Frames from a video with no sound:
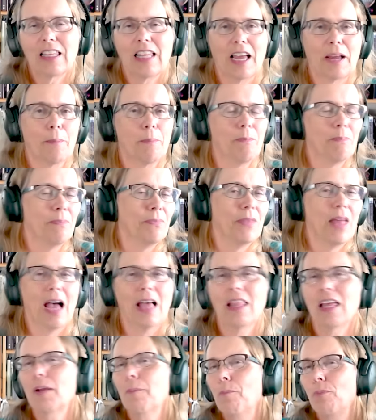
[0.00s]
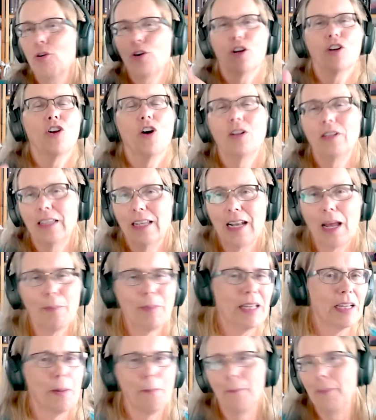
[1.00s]
I like put it all in.
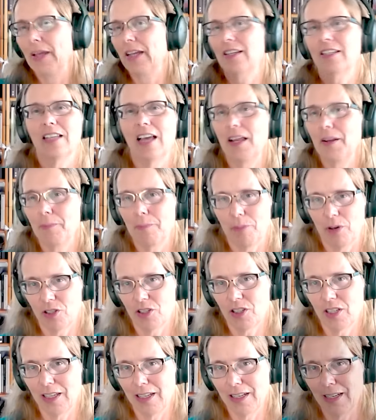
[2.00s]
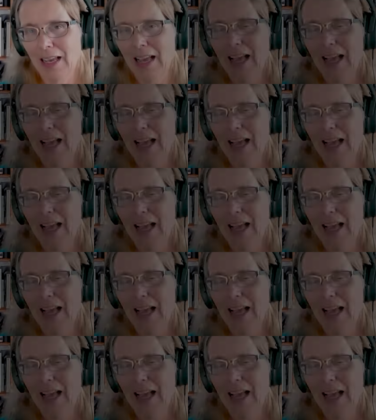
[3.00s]
I'm like a big tent person.